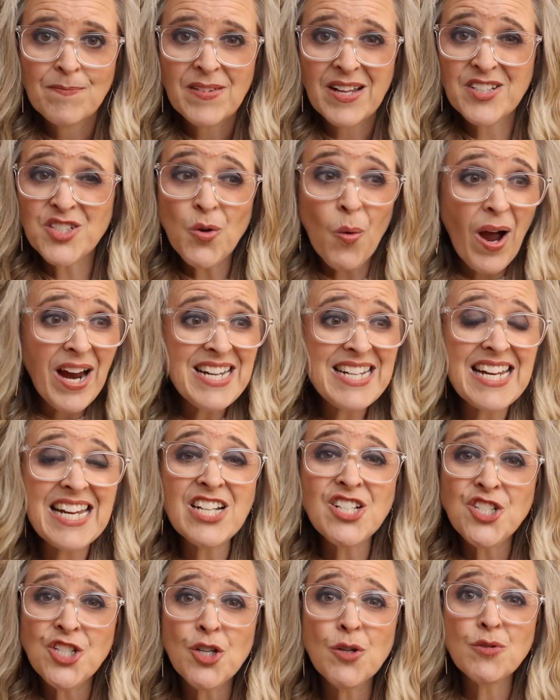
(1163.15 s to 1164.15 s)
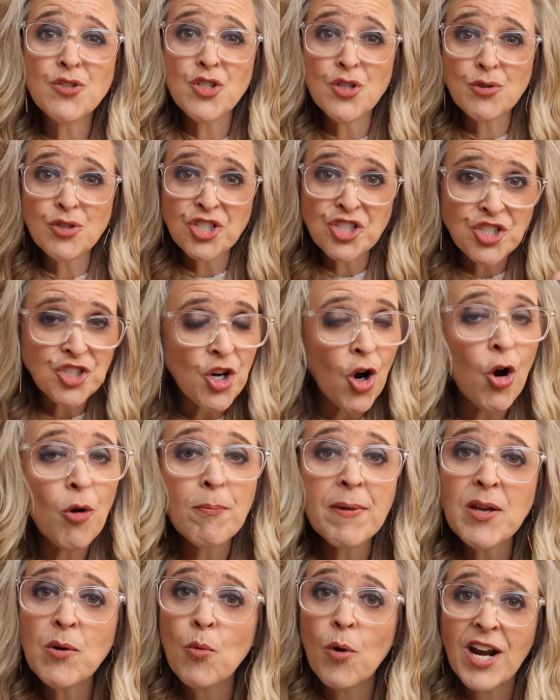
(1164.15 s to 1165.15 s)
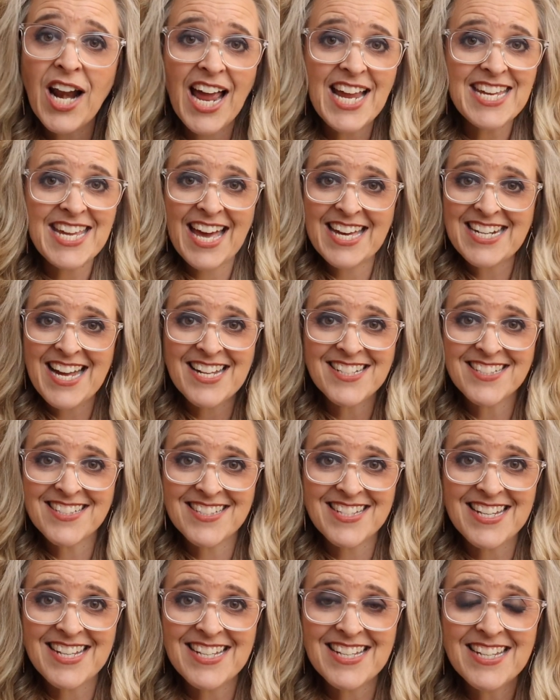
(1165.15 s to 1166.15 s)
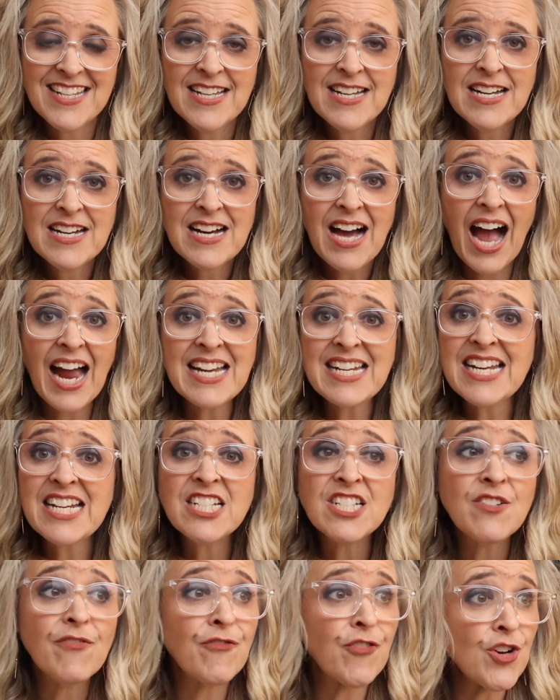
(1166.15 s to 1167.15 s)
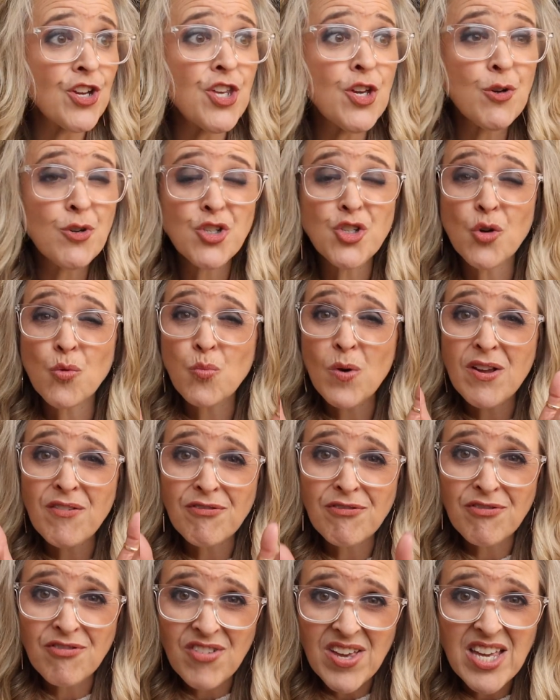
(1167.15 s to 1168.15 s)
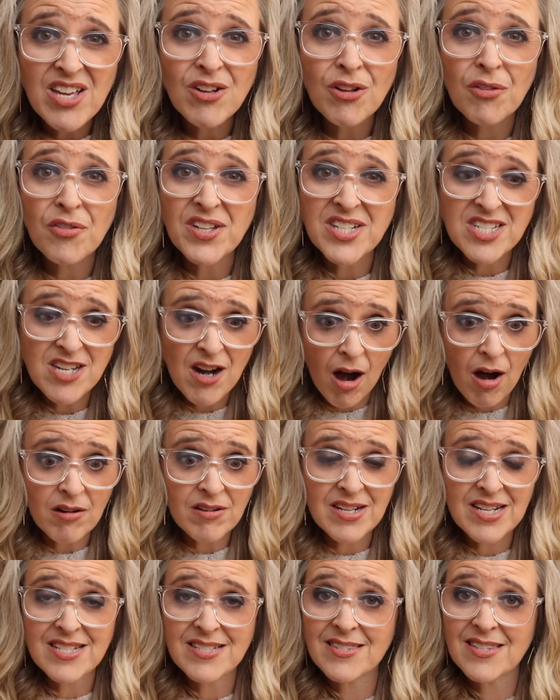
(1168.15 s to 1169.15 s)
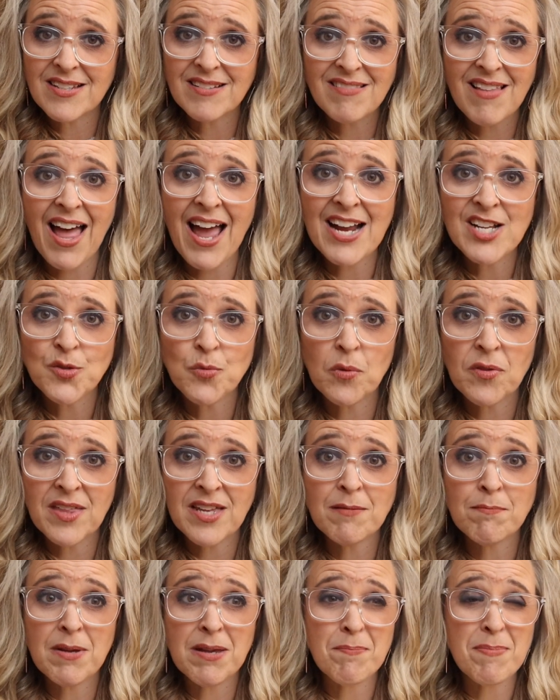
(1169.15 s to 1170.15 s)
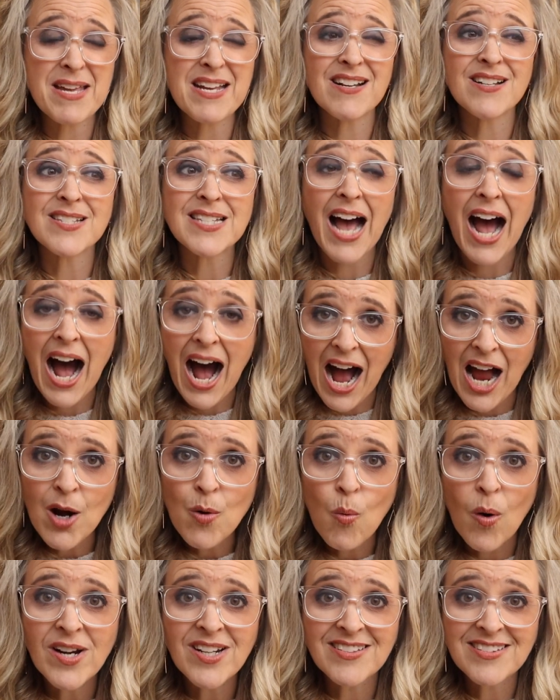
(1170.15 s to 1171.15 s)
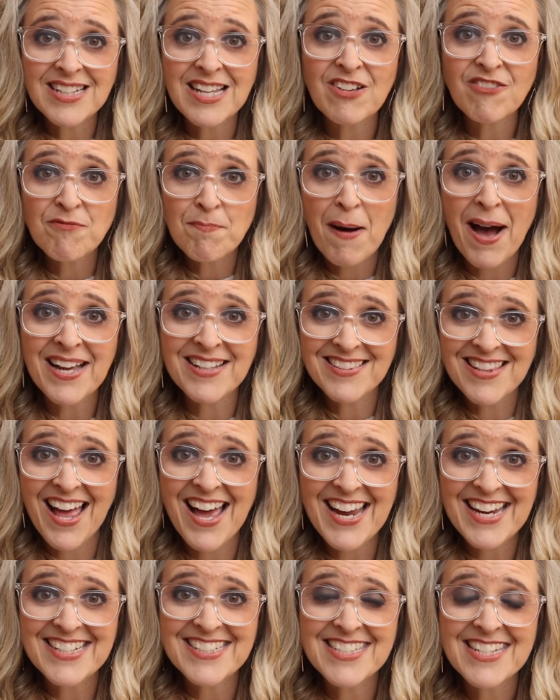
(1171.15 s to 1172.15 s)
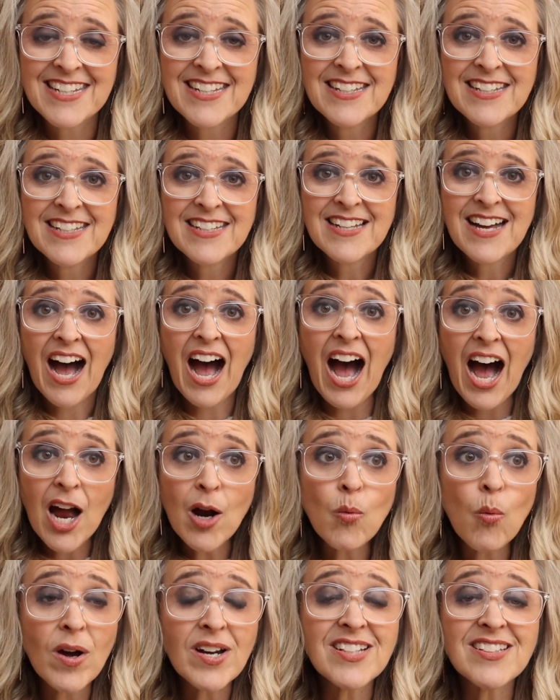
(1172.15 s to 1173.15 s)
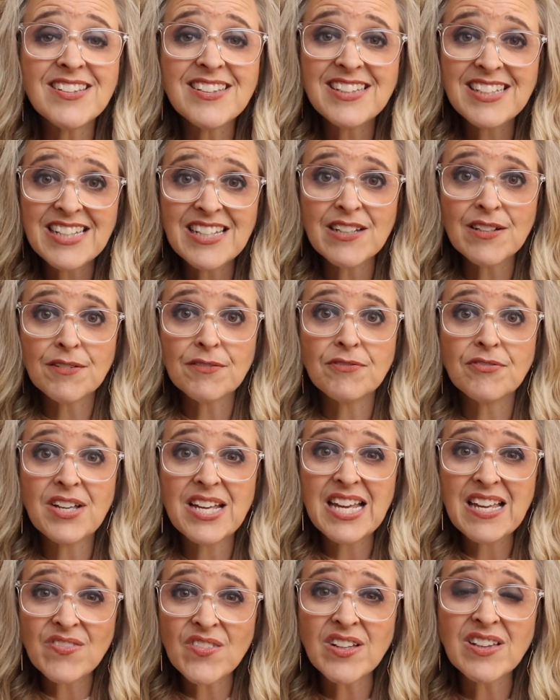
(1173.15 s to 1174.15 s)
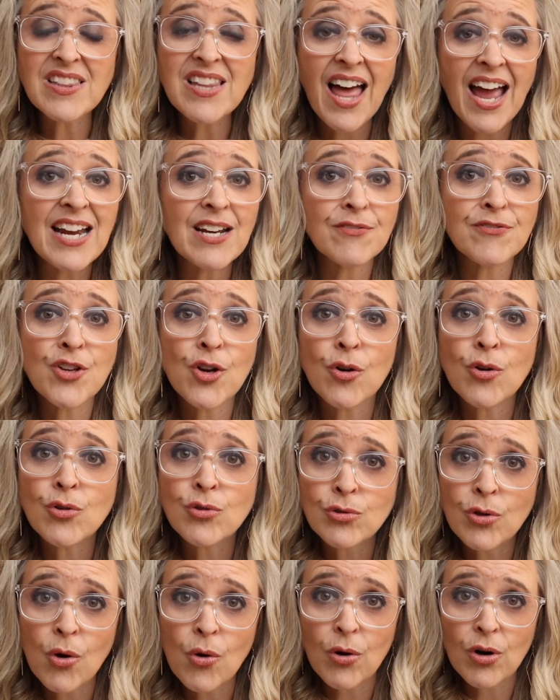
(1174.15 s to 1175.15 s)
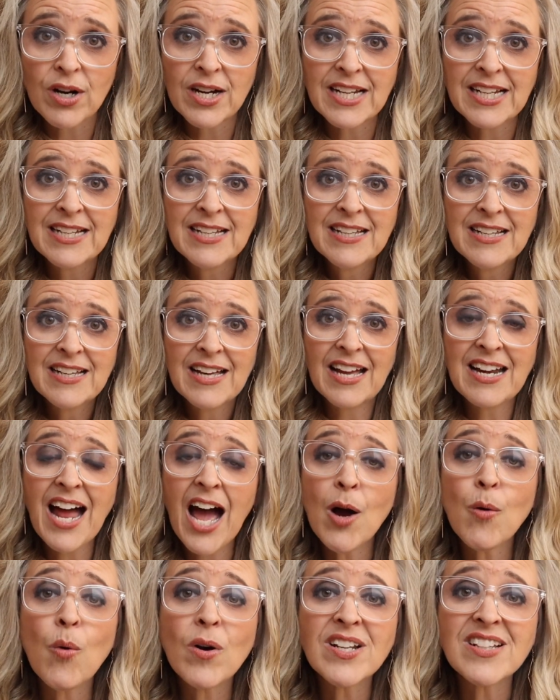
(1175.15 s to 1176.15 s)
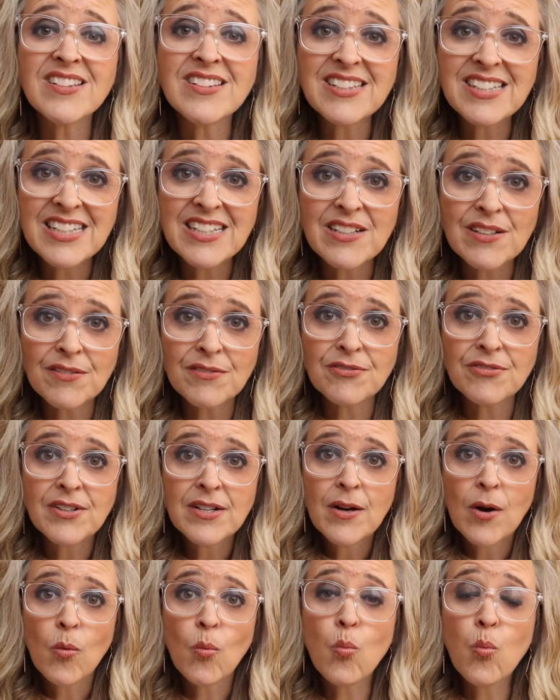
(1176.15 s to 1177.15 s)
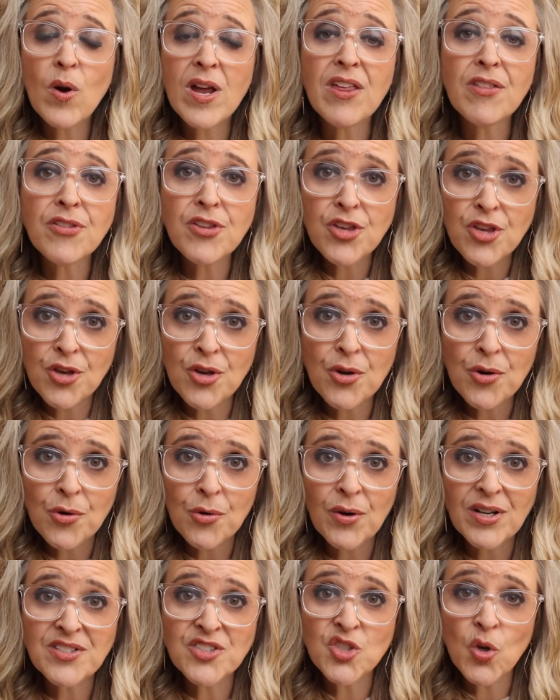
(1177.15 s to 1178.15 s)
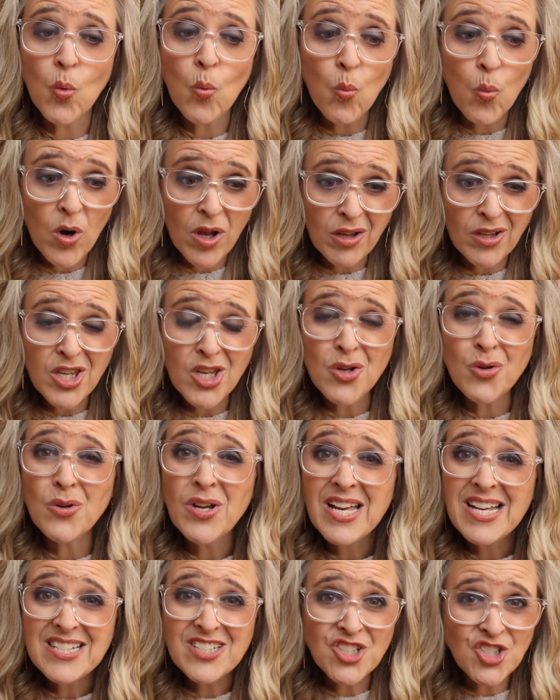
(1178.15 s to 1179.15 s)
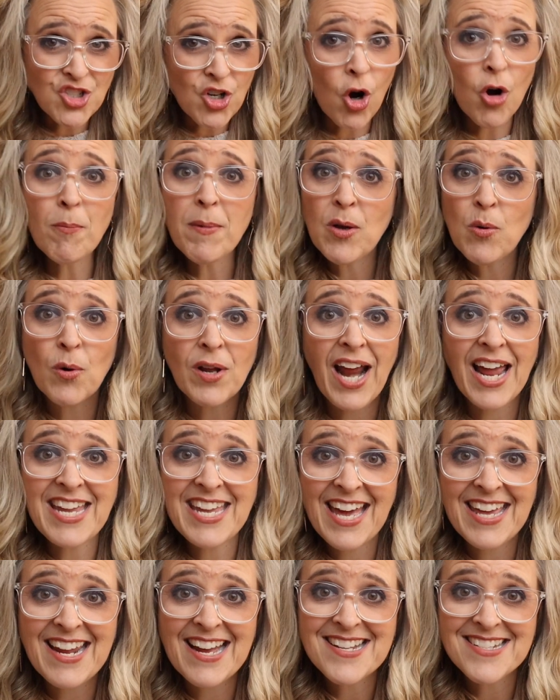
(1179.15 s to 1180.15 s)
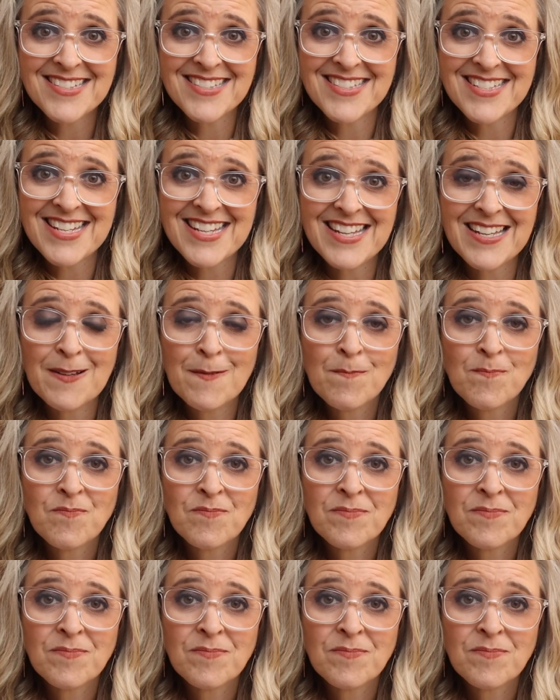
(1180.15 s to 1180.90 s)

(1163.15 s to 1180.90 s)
And so I need you to show me what I cannot see. I need for you to reveal the darkness that lies within me, because I want to live by light. I want to live in the light of your glory, and I want to live with you. And so will you show me what I cannot see?